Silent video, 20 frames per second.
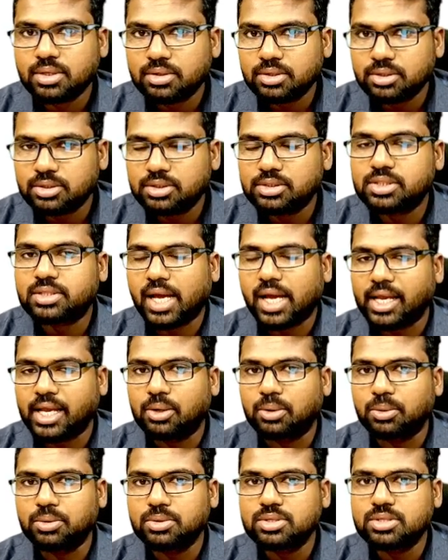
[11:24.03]

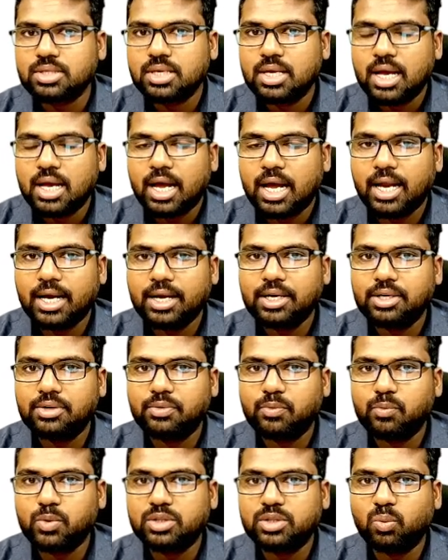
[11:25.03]
cyclones, and
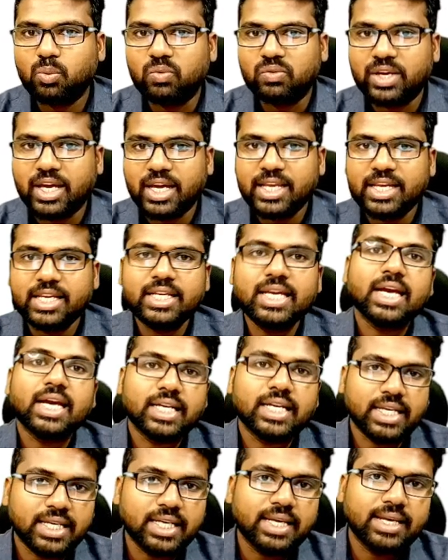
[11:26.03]
with varying
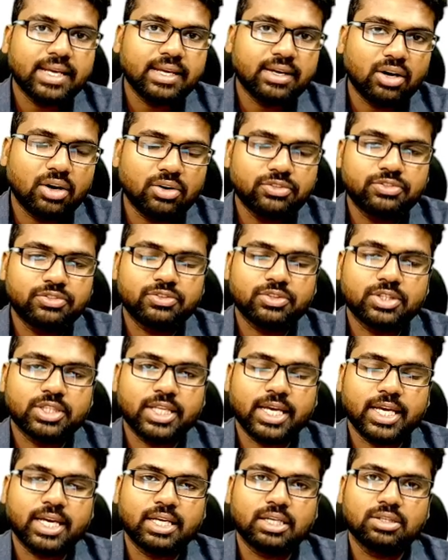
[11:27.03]
degree of their
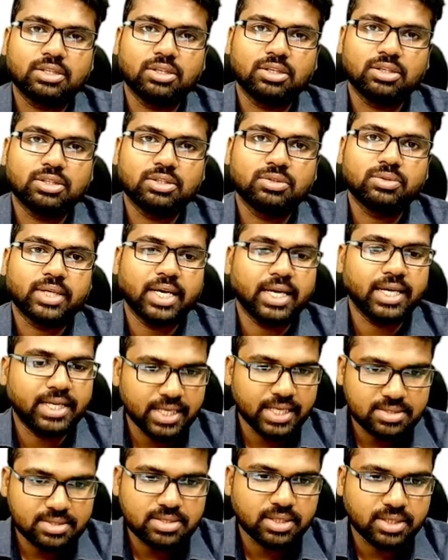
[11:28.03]

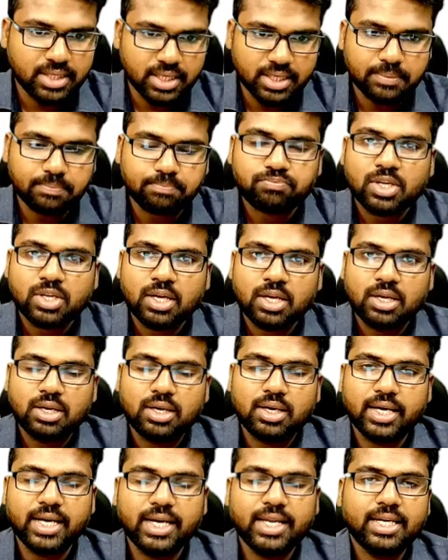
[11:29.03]
intensity,
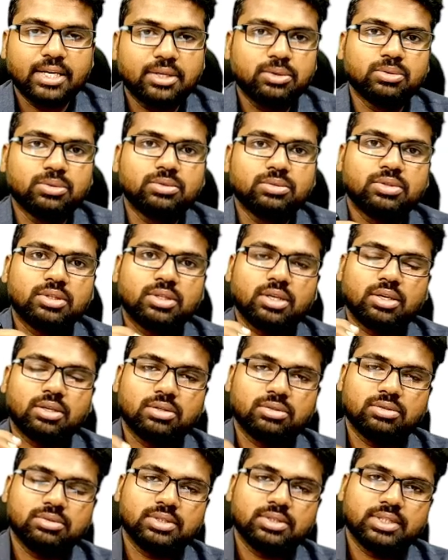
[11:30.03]
leading to
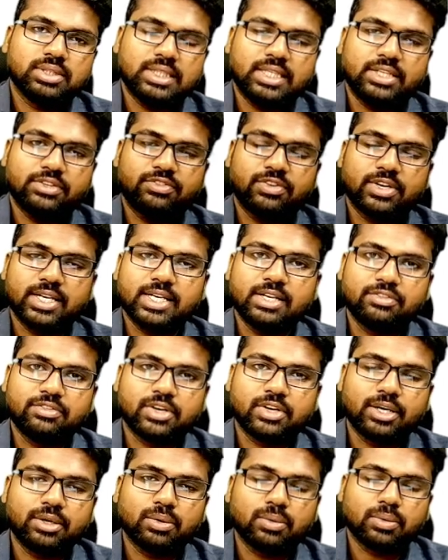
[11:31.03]
different
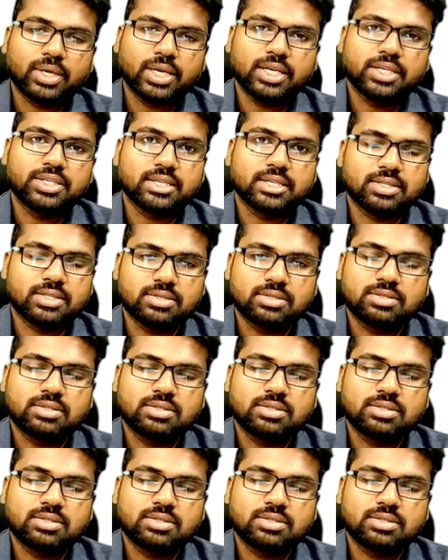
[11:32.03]
locations